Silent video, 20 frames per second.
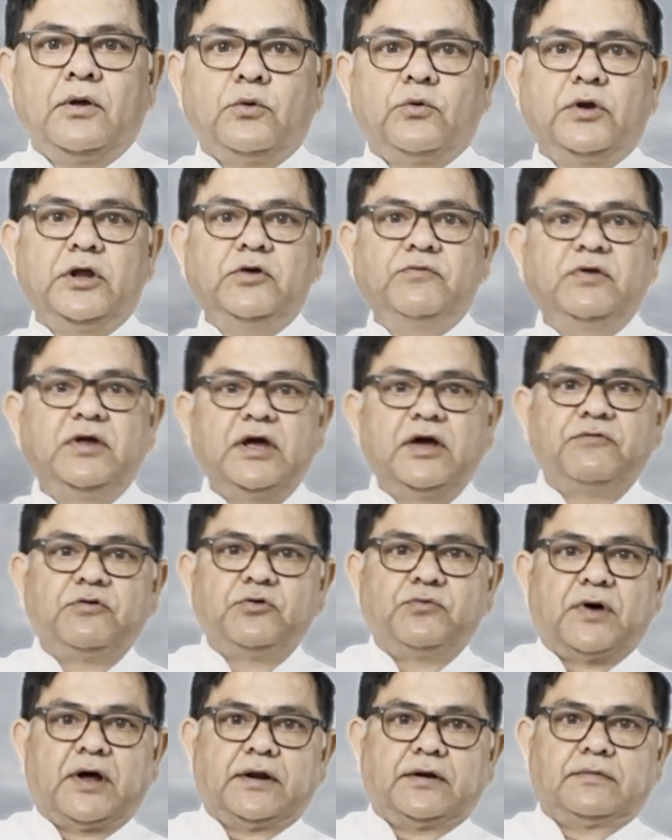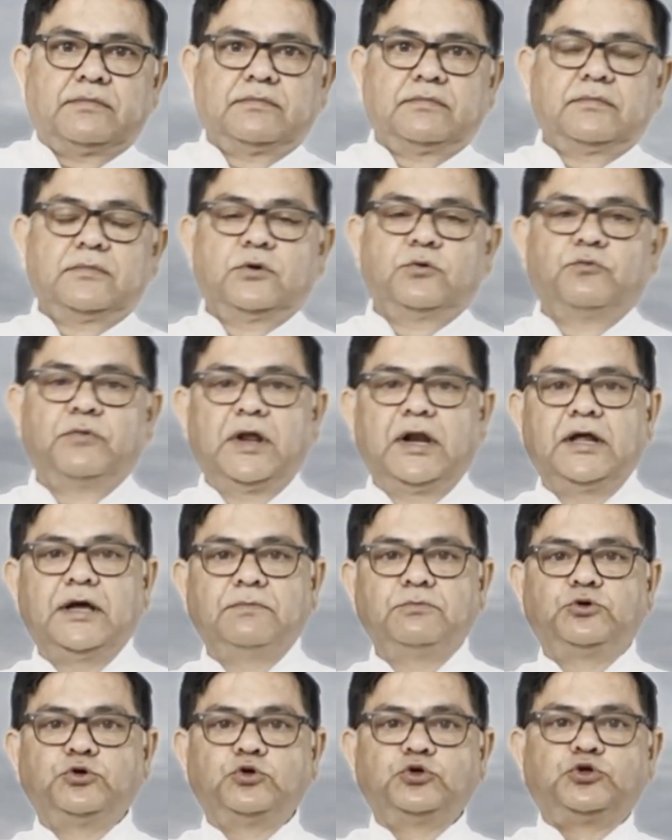Good evening, everyone. Welcome
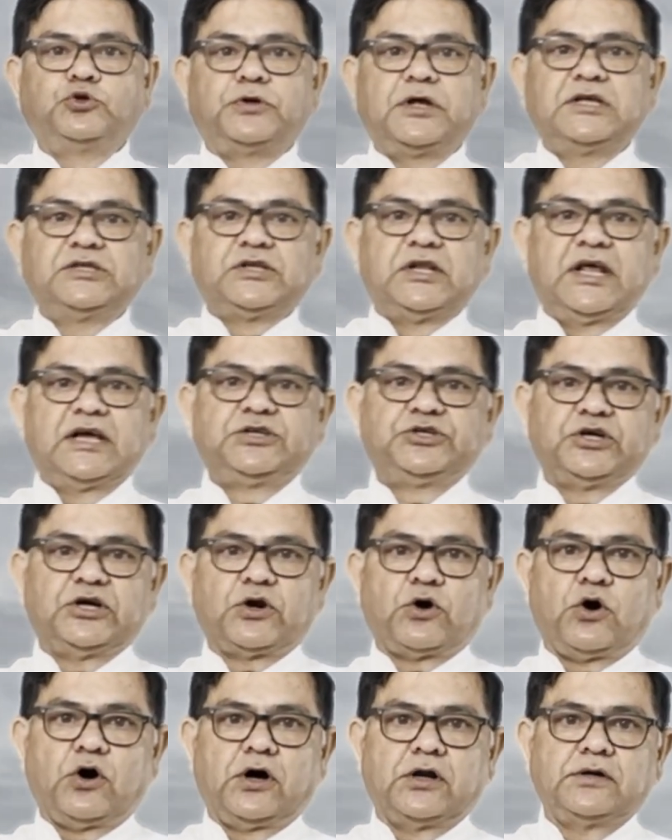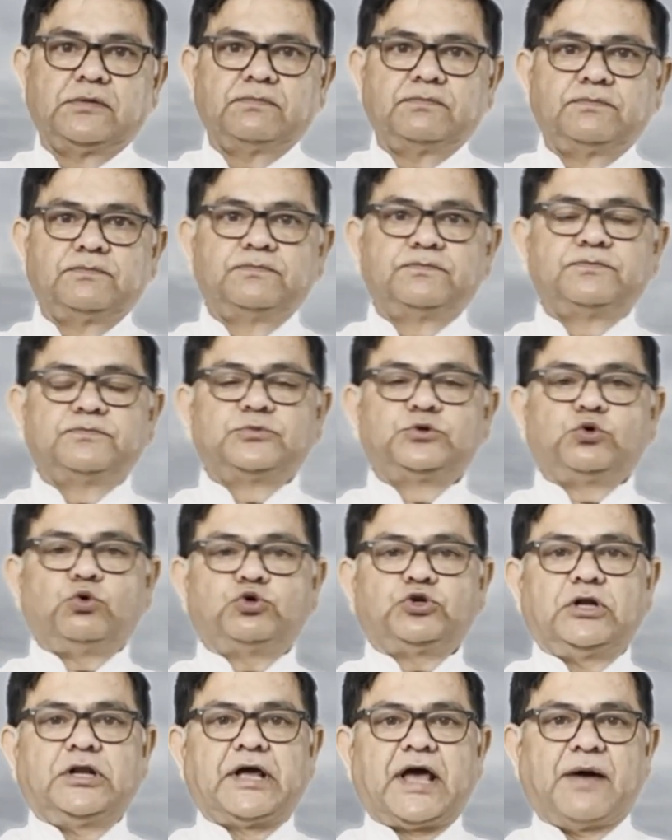to today's lecture on
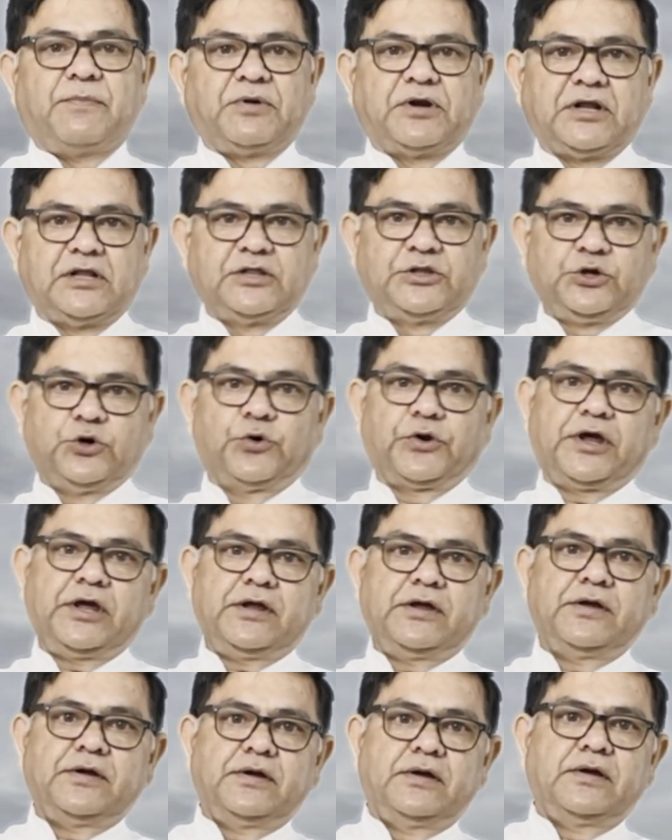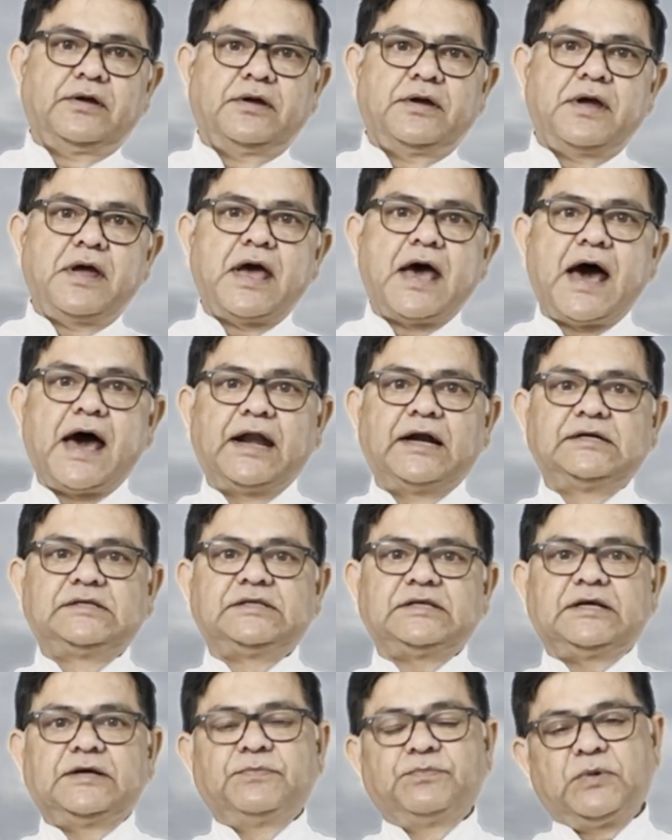social capital theory and its
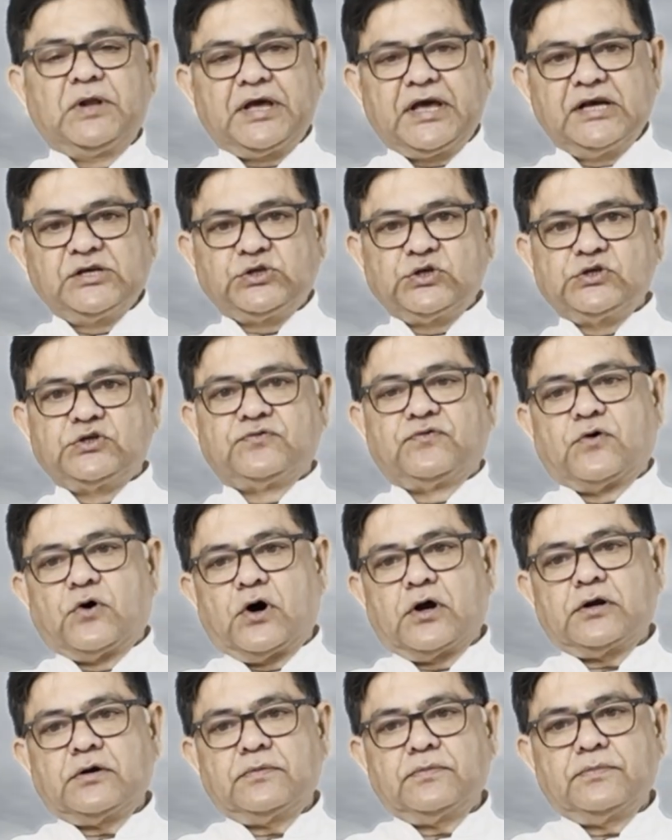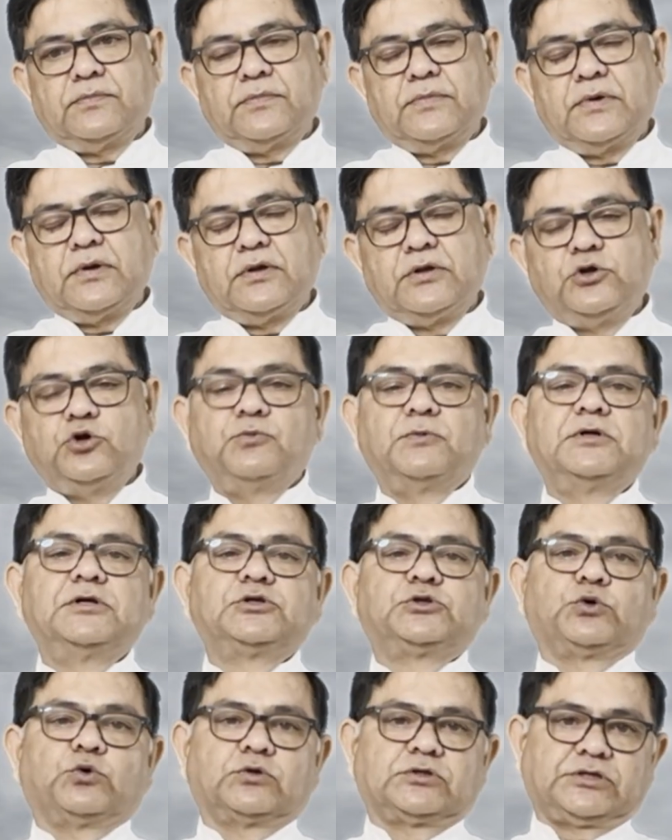implications for human
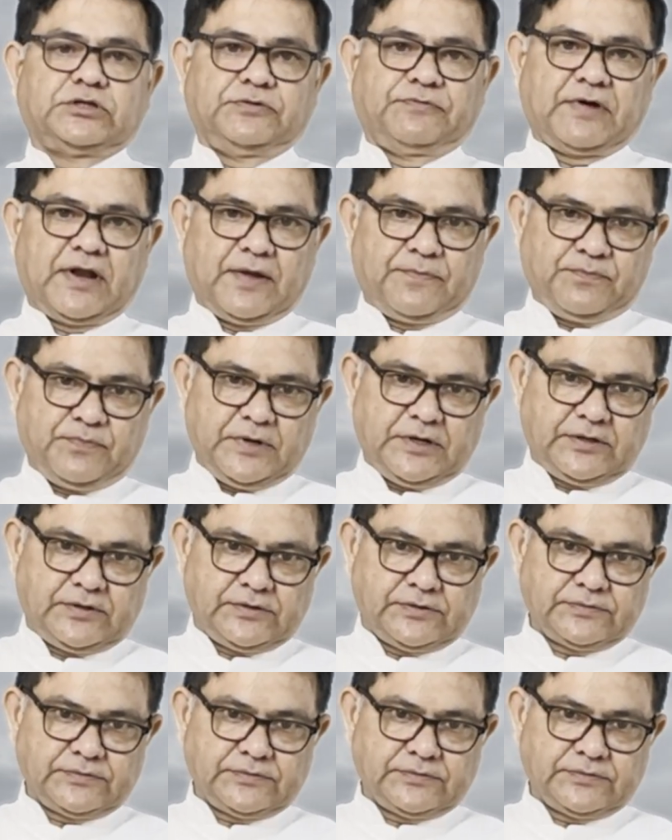resource development.